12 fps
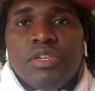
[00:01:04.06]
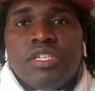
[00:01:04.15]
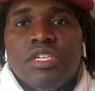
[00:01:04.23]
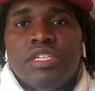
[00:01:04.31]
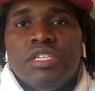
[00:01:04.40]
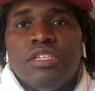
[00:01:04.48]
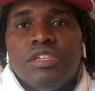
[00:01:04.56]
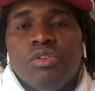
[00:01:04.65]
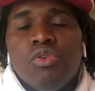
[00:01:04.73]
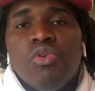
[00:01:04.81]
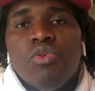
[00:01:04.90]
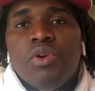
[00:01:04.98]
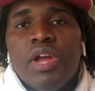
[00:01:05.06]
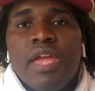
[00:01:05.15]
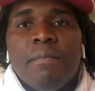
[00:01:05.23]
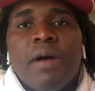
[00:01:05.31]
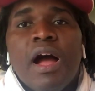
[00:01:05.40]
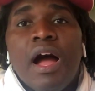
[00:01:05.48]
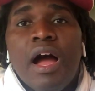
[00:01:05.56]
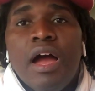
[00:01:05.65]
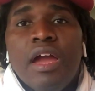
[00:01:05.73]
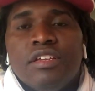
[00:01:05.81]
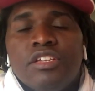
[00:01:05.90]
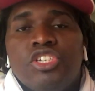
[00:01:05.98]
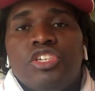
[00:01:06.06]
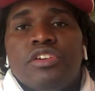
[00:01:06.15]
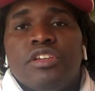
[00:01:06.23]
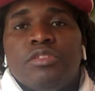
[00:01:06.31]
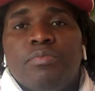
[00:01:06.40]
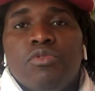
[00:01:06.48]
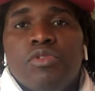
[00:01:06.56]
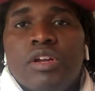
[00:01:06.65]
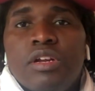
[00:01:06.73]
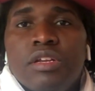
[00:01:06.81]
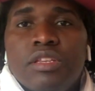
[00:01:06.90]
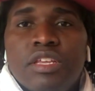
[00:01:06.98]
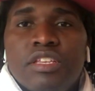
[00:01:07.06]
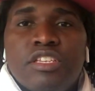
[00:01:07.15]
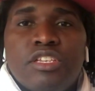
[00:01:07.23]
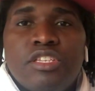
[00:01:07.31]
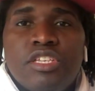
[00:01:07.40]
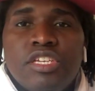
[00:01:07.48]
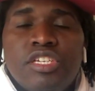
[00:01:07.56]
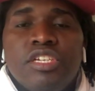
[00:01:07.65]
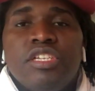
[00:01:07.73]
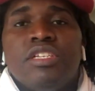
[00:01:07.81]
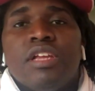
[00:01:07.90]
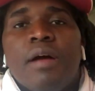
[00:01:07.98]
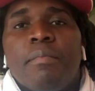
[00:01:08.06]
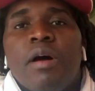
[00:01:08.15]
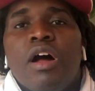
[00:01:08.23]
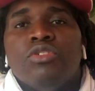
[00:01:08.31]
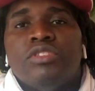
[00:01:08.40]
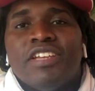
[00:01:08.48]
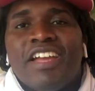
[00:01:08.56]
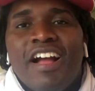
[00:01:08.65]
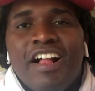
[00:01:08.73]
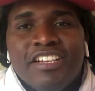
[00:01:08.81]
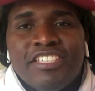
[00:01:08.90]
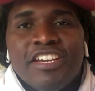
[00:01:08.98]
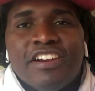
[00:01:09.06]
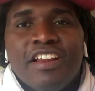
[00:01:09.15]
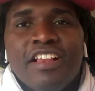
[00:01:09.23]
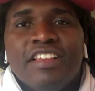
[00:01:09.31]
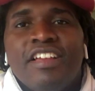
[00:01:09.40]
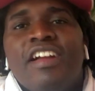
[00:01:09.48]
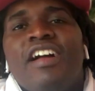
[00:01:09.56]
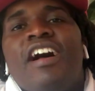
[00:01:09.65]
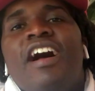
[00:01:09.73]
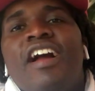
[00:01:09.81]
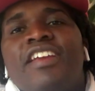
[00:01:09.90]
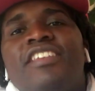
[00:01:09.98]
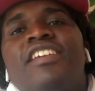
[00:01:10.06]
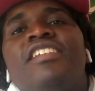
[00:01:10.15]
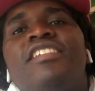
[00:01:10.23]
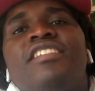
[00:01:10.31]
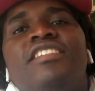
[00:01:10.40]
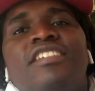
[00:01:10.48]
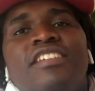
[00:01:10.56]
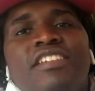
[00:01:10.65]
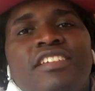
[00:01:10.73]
which is Who Am I? Children's book that teaches about cultural identity.